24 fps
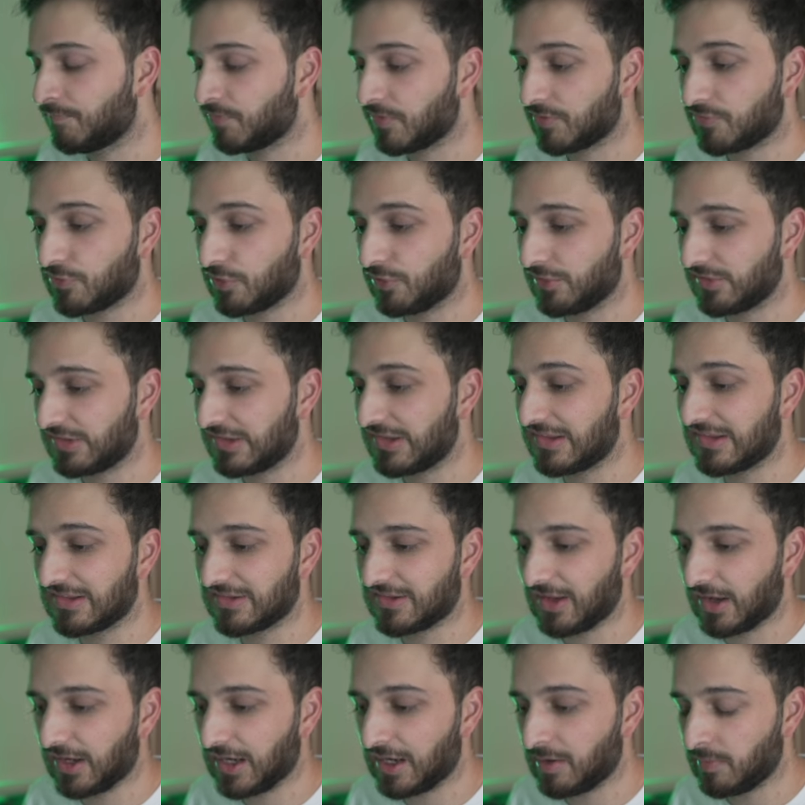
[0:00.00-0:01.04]
Of course, this is
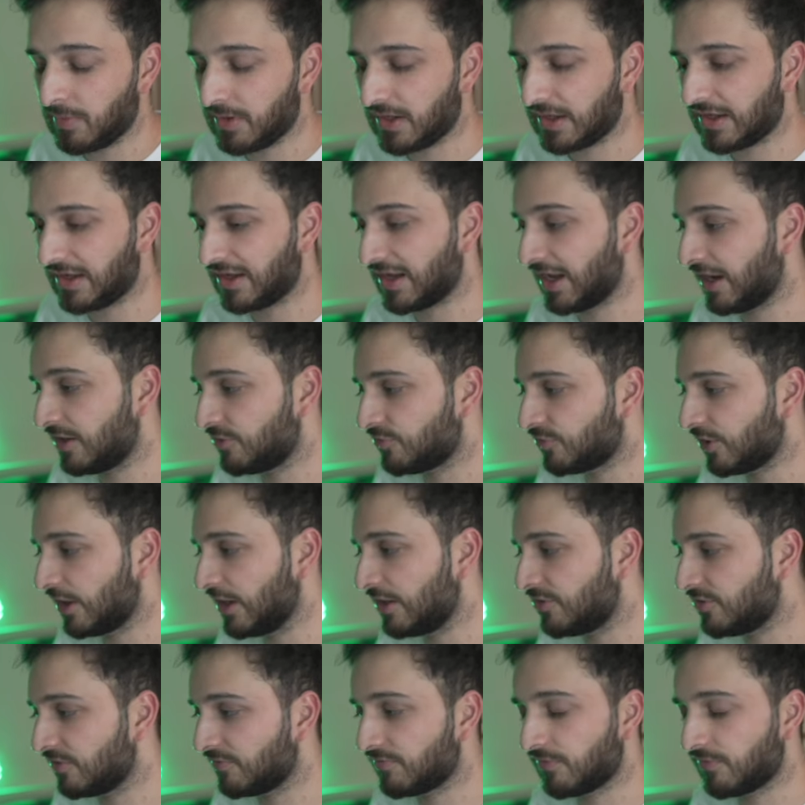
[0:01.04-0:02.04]
dynamic. It can change.